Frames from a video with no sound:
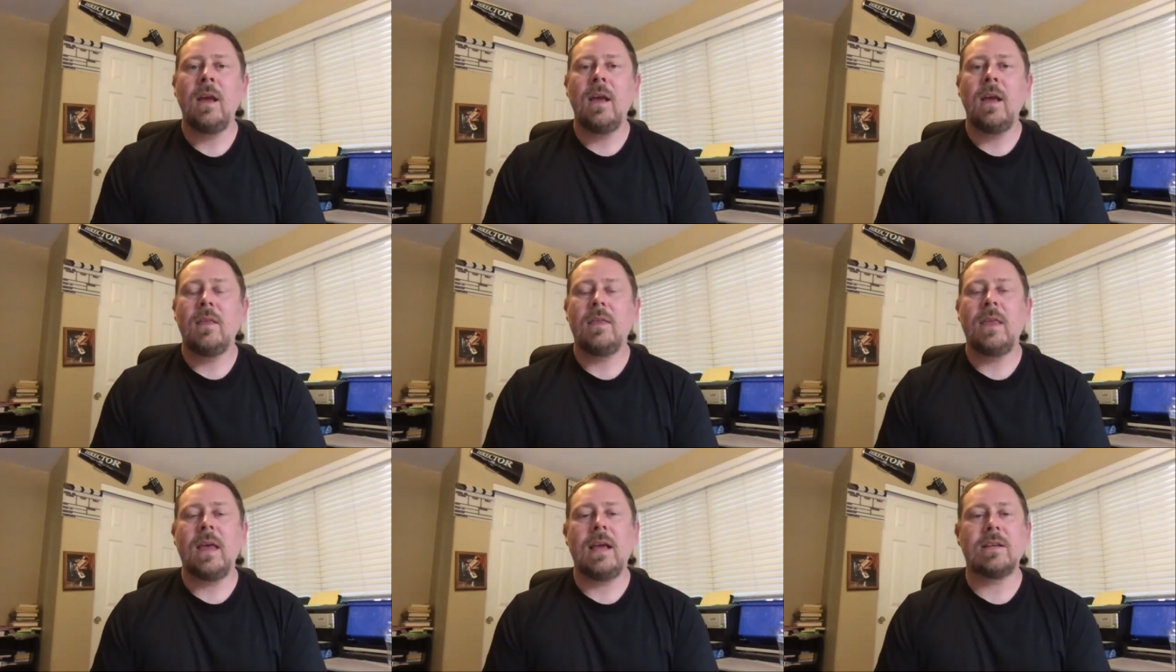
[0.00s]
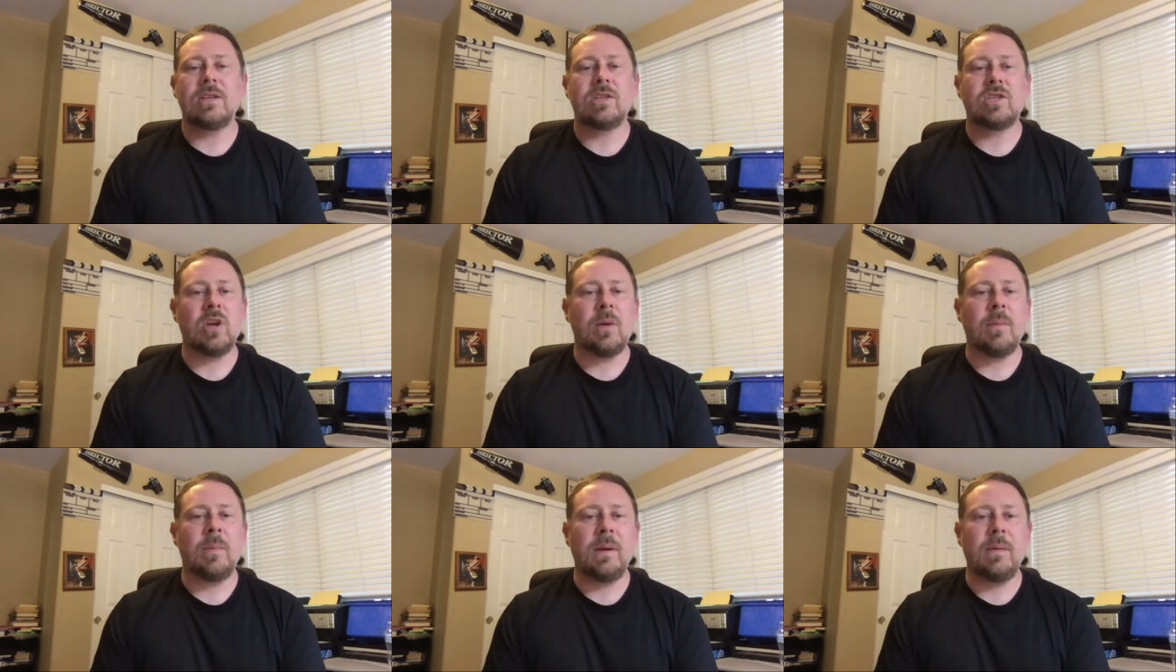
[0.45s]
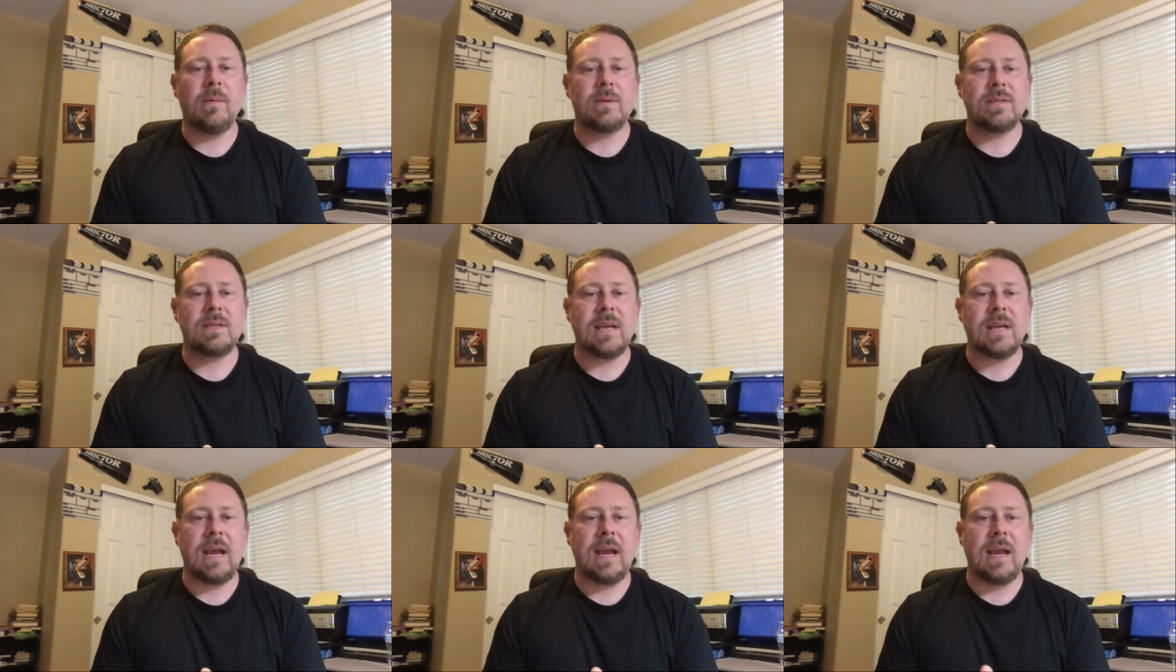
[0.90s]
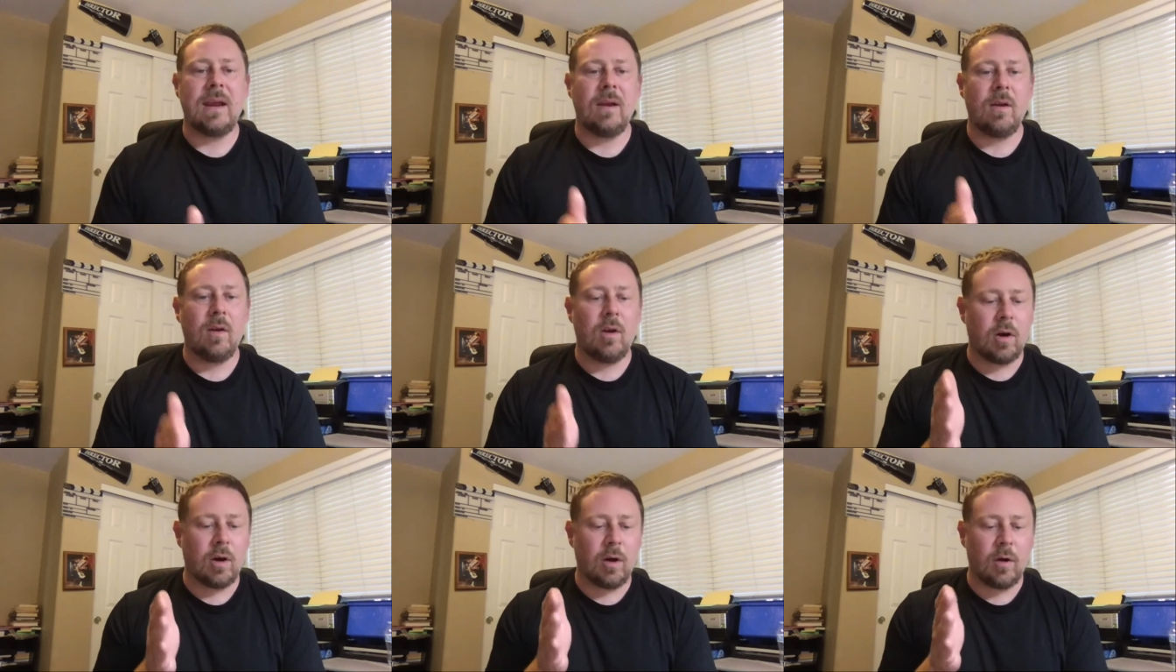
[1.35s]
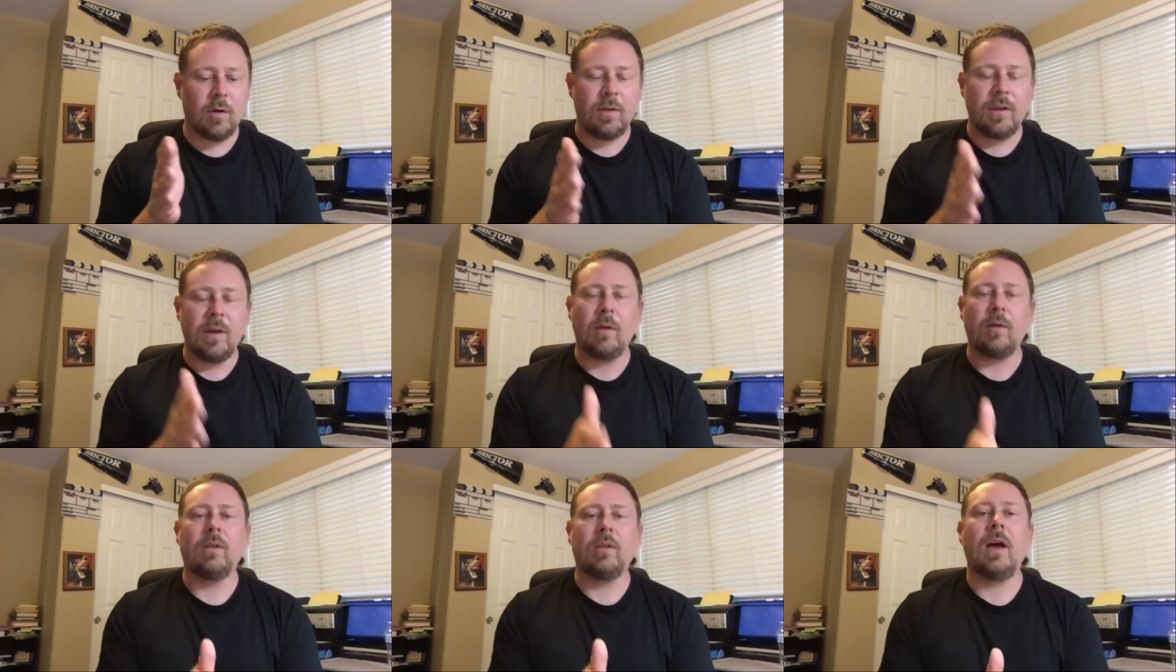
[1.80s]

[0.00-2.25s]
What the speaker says: that somebody would say or they would